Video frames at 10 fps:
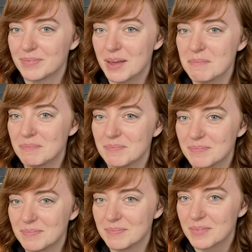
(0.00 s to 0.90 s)
Come.
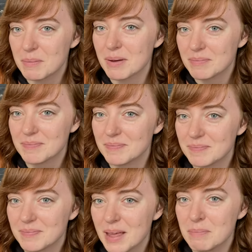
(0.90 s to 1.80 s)
Come here.
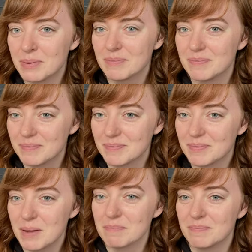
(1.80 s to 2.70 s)
Up. Come.